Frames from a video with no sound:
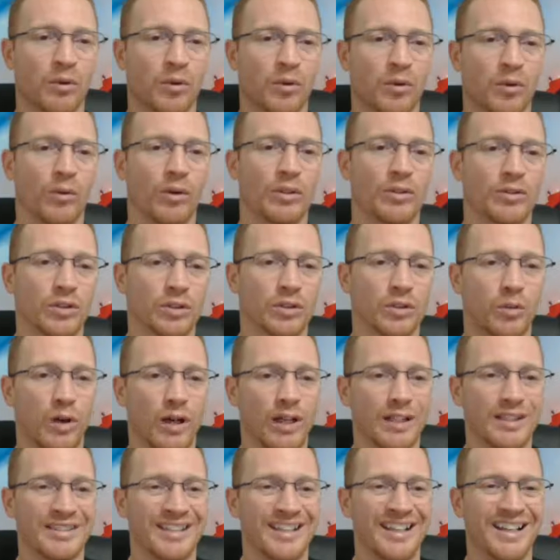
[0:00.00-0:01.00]
more than once or
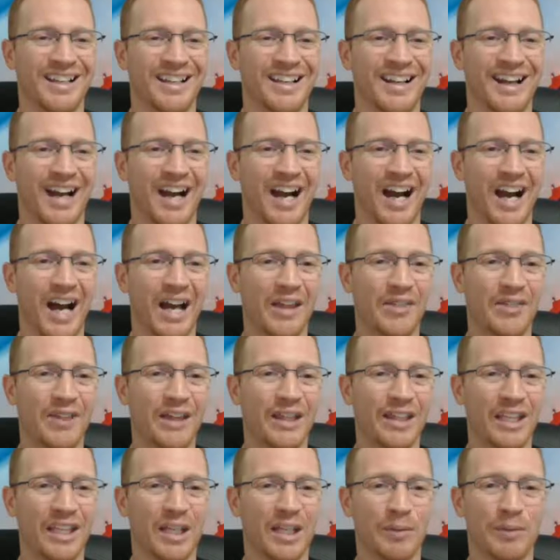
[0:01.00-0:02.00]
twice, I
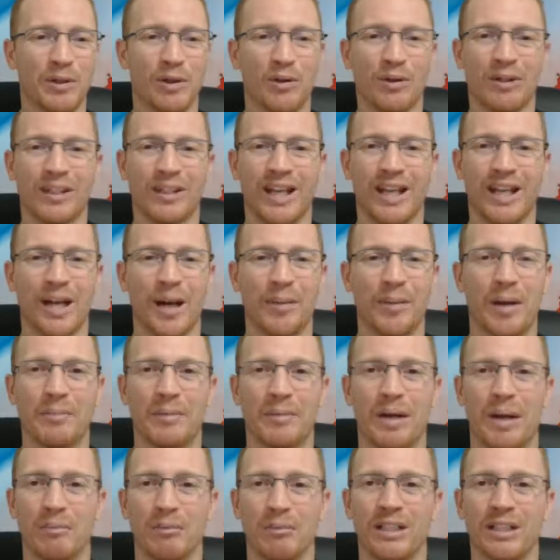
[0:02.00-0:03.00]
think he could be okay here.
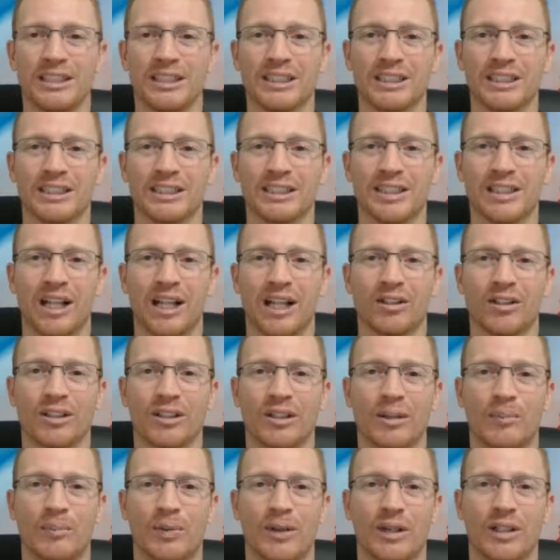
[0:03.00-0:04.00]
I'm really just not looking
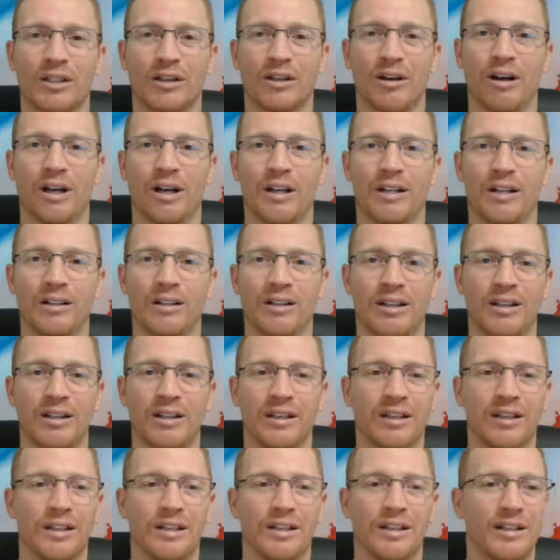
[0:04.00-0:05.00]
to pick on
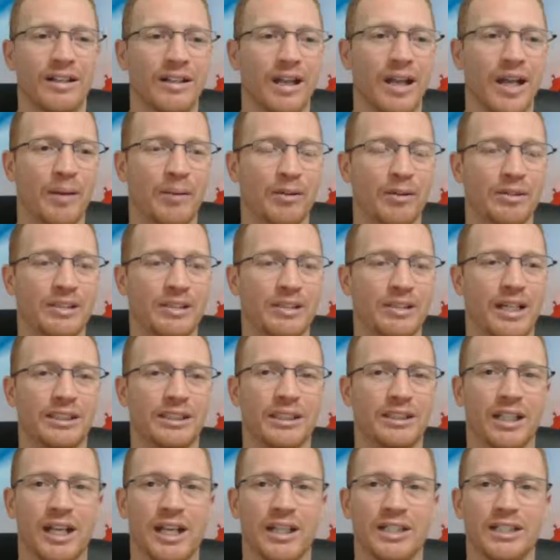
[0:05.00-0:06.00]
Anibal
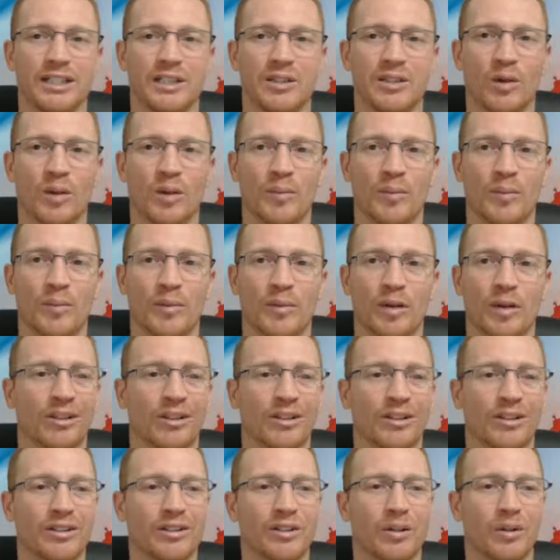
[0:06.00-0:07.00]
Sanchez, nor am I really
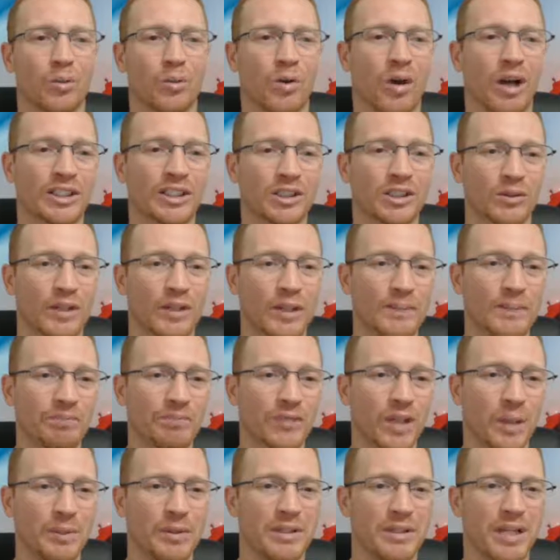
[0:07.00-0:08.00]
looking to roster
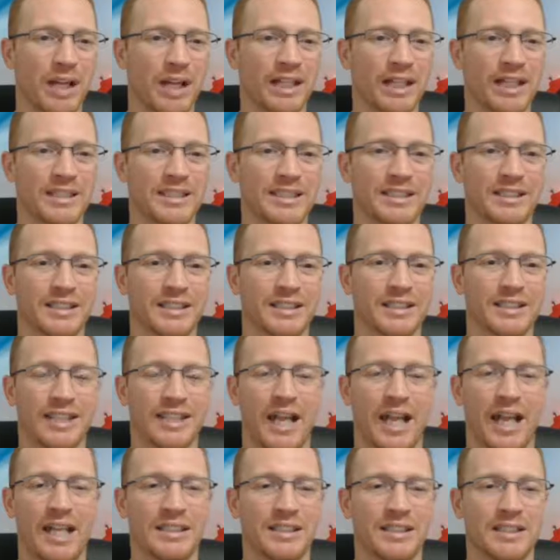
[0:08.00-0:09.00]
him. I mean, I guess
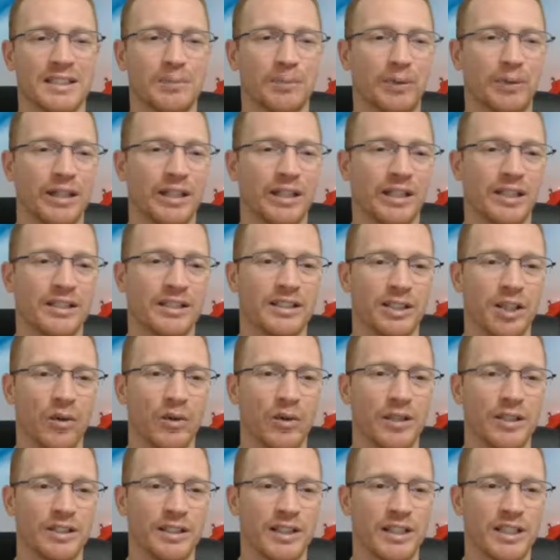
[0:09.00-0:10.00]
Stanton's in play because he
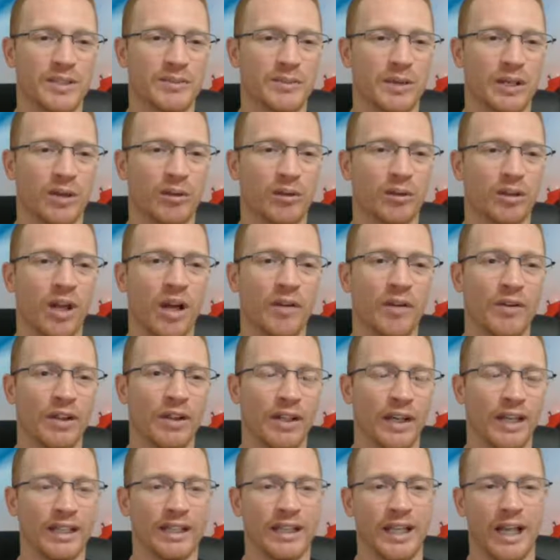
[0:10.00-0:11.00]
always is, but I don't love
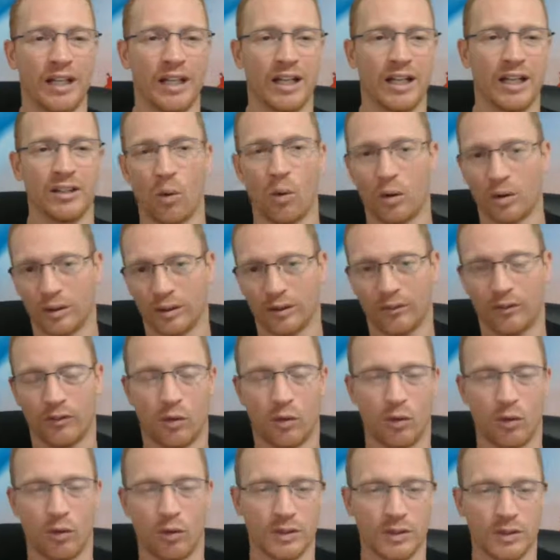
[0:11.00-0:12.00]
it. And again, Gordon, of
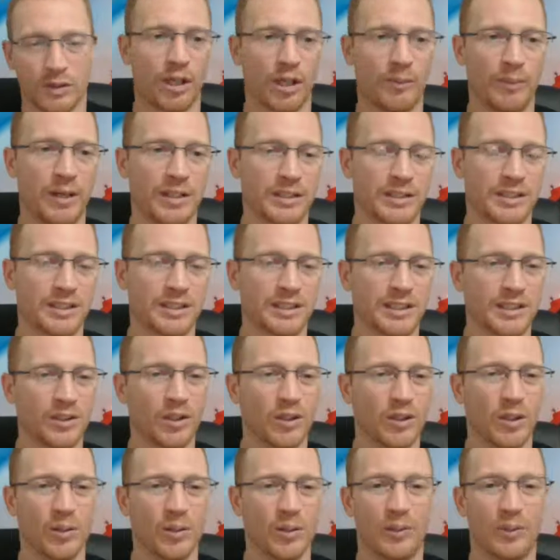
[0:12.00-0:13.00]
course, can get on base and
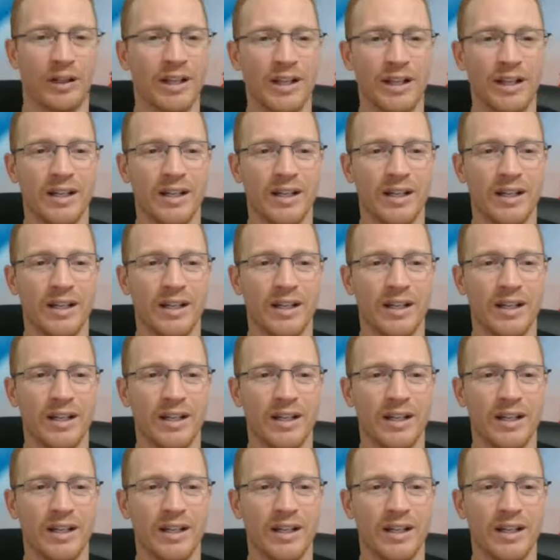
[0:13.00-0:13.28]
steal, but